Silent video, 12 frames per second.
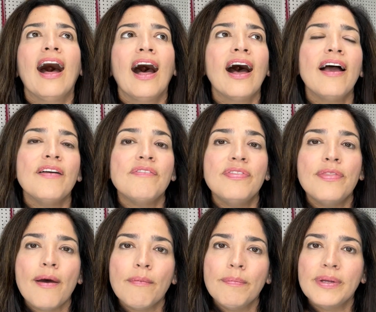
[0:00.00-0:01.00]
I've
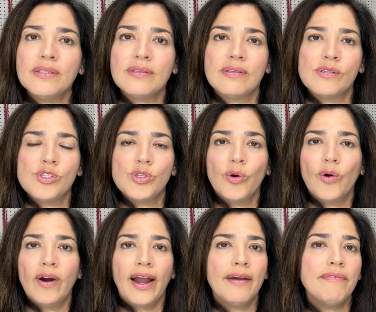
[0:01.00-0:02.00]
never been to the
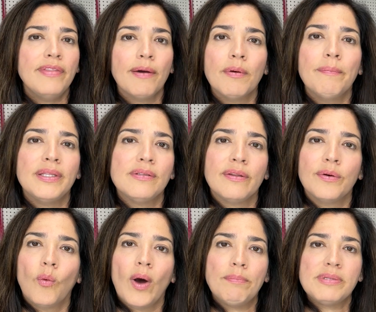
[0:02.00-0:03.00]
store. I've never been to their
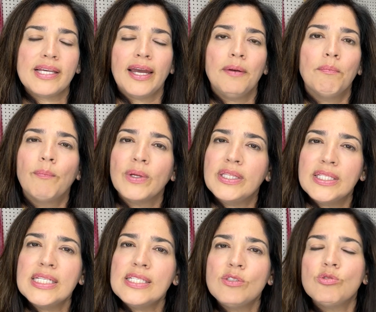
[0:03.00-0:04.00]
website, but
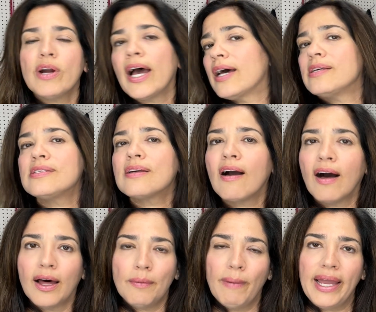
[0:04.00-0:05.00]
this dress
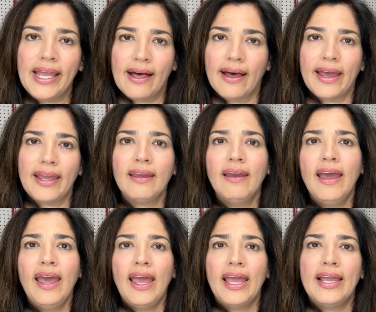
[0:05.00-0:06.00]
caught my eye.
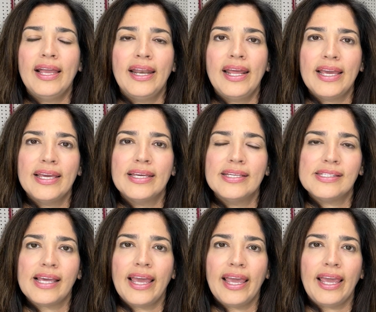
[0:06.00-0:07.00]
It is
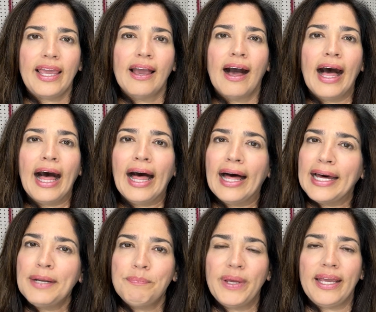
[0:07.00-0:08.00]
a
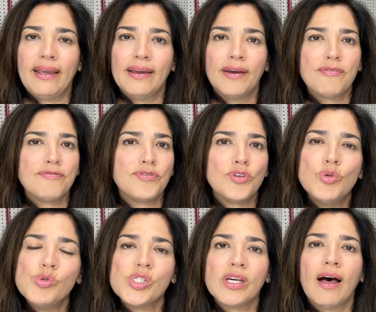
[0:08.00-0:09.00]
hot pink
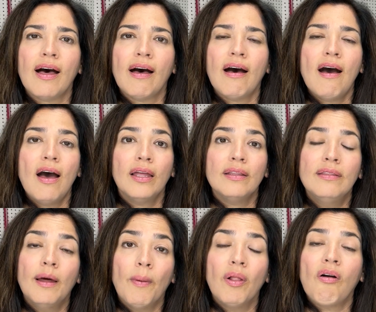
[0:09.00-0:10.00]
fuchsia
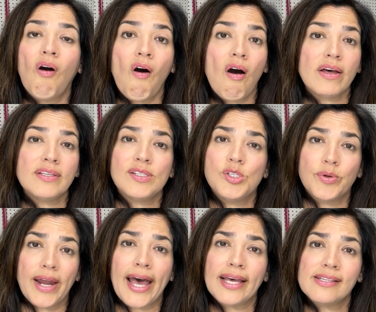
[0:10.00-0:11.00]
double gauze
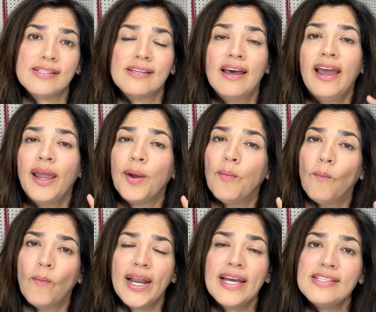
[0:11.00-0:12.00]
dress. And
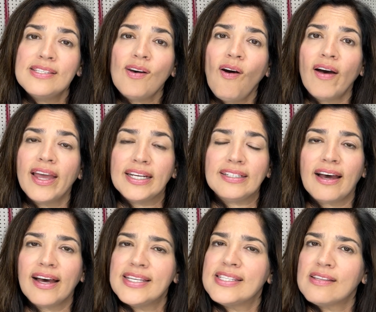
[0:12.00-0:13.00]
when I saw it,
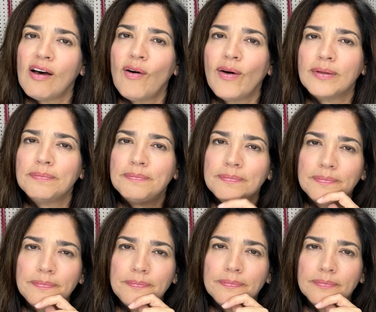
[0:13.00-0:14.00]
I saw,
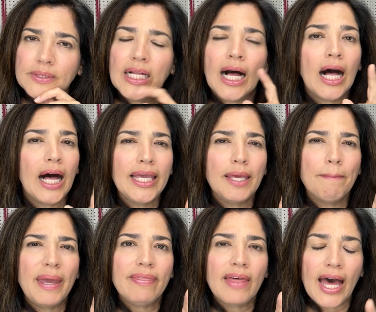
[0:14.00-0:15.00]
I can
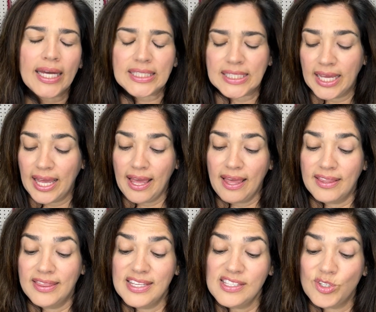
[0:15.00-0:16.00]
make that.
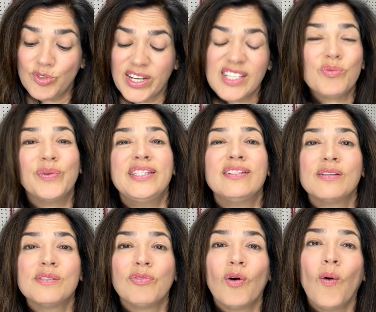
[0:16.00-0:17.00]
This dress
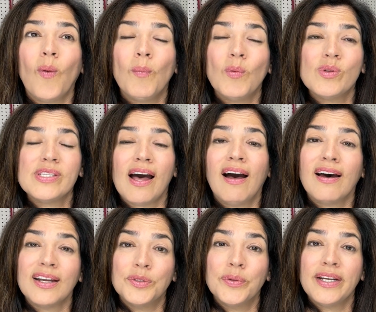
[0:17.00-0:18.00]
retails for almost
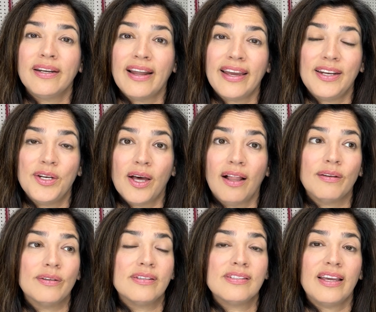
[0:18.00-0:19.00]

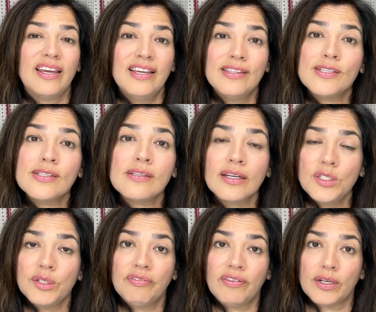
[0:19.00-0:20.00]
$190. It's
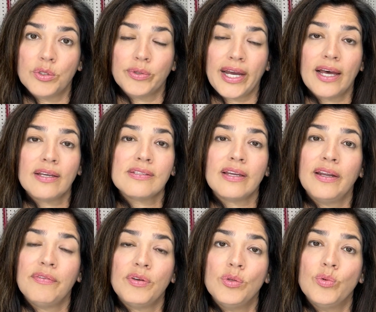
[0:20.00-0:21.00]
such a fun dress. And
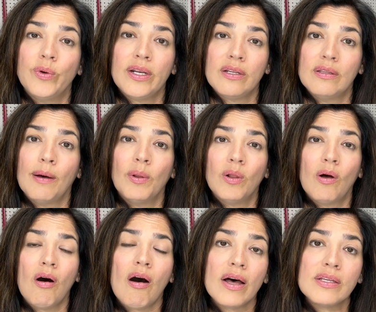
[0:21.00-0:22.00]
if you do it in double
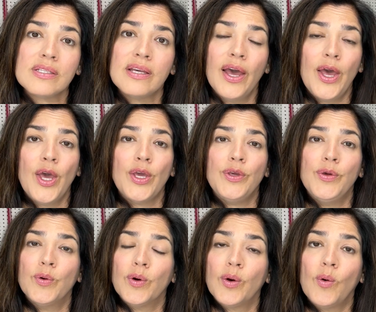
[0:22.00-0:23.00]
gauze,
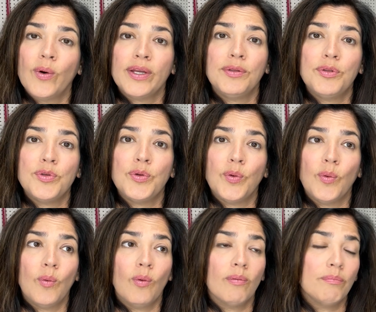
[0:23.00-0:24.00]
you are going
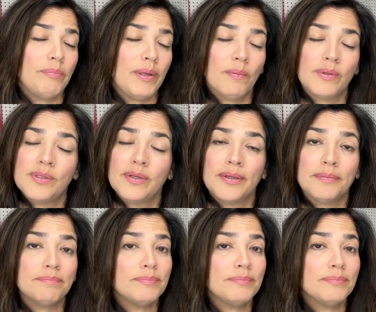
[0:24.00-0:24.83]
to be able to,